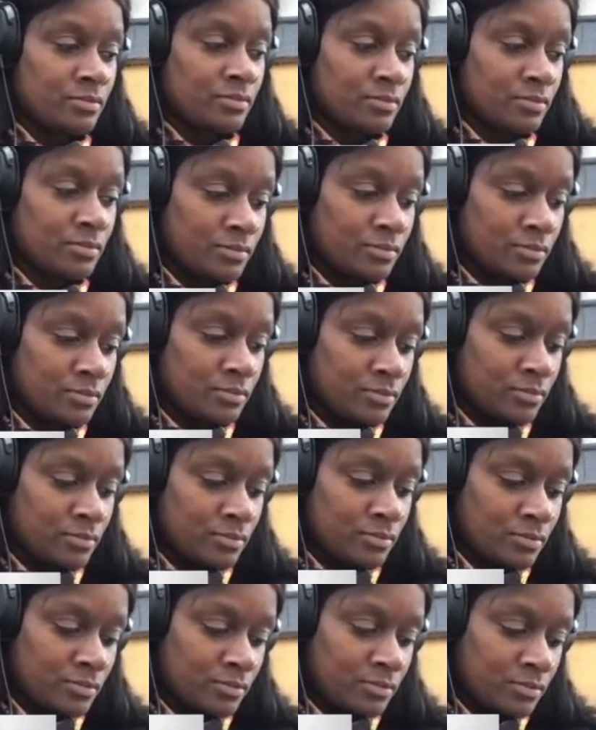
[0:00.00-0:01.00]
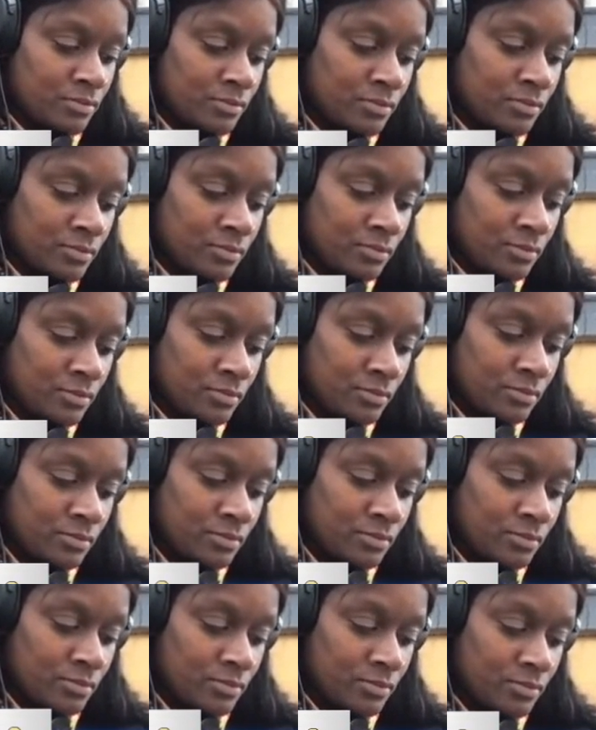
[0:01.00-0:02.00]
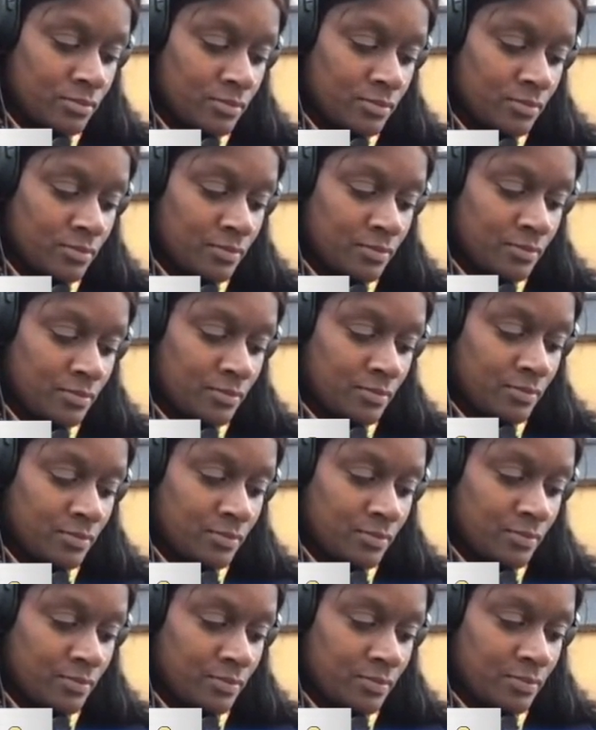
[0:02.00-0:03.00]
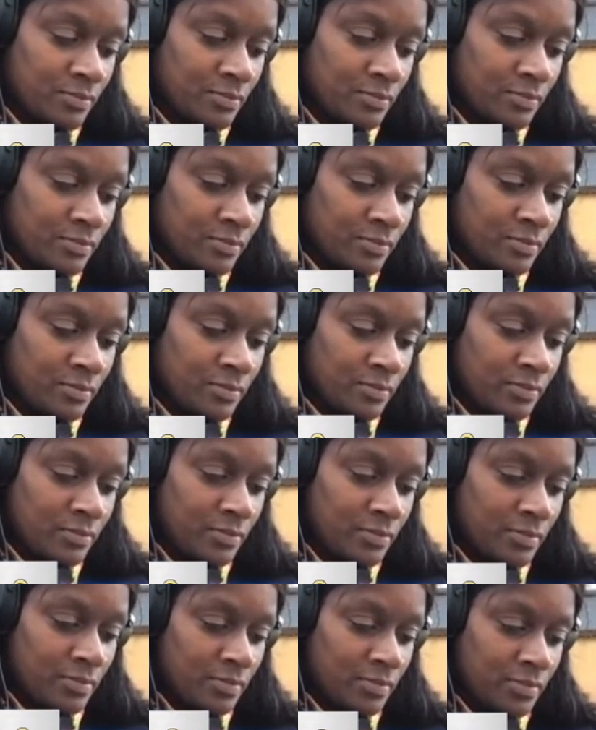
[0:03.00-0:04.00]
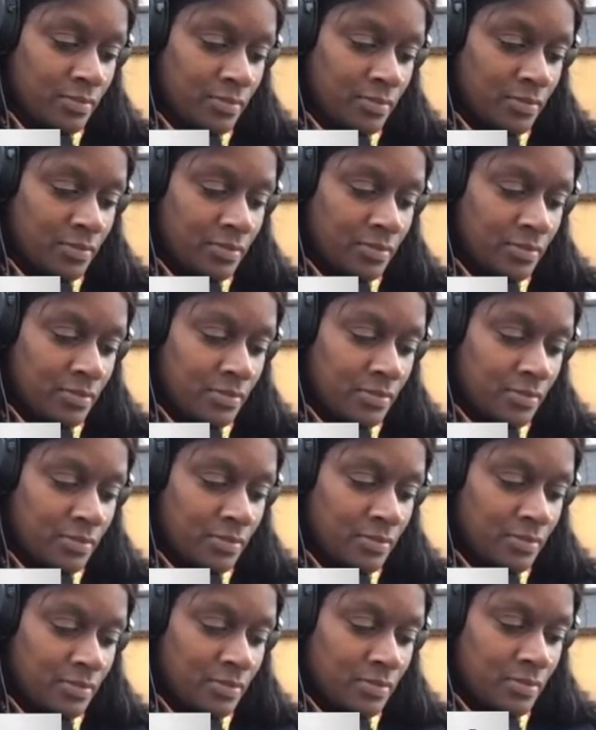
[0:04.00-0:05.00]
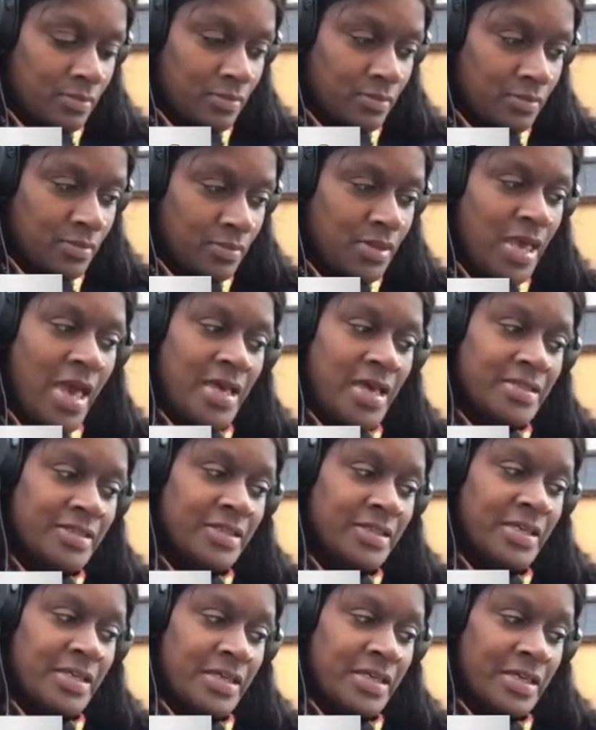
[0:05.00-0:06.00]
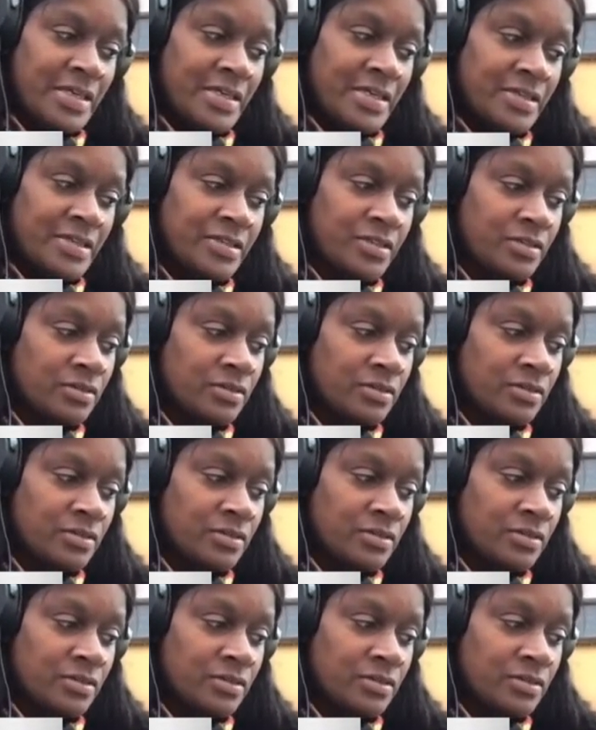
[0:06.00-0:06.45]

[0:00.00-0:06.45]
This person isn't speaking.